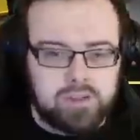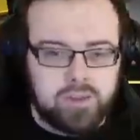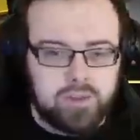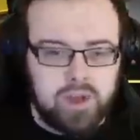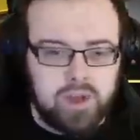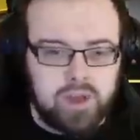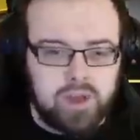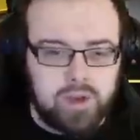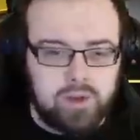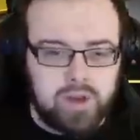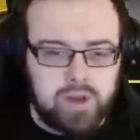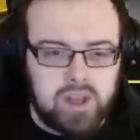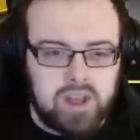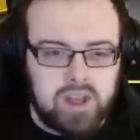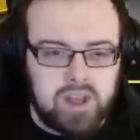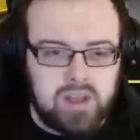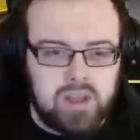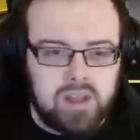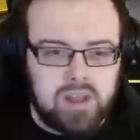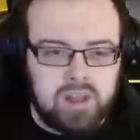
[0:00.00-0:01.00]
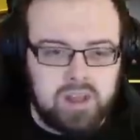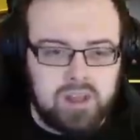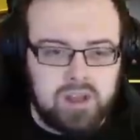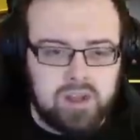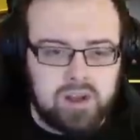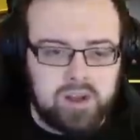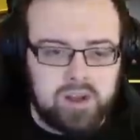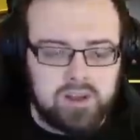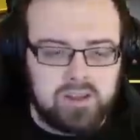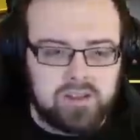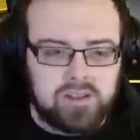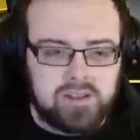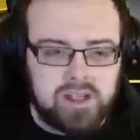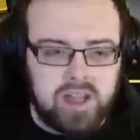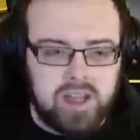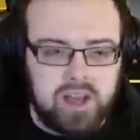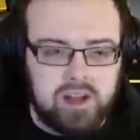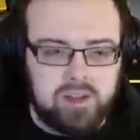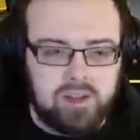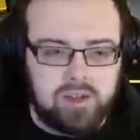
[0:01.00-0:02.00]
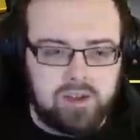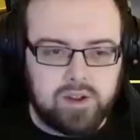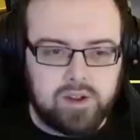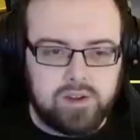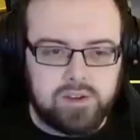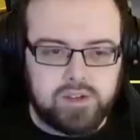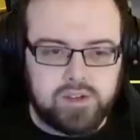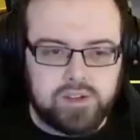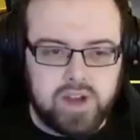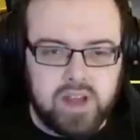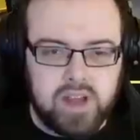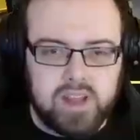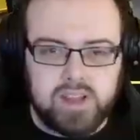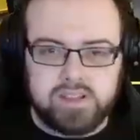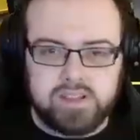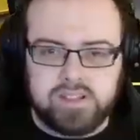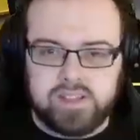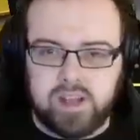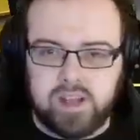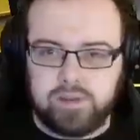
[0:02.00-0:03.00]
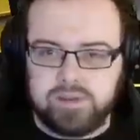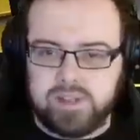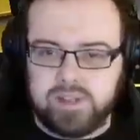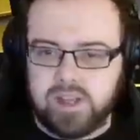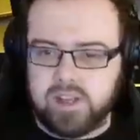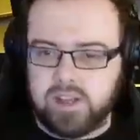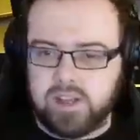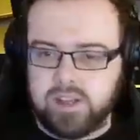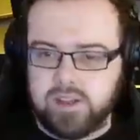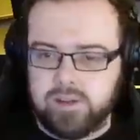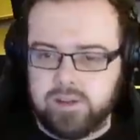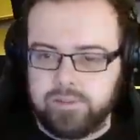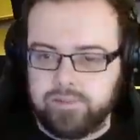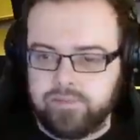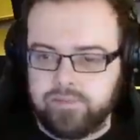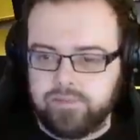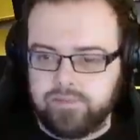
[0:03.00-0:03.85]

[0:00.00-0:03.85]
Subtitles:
So we are going in here to get a look on track, it sounds like.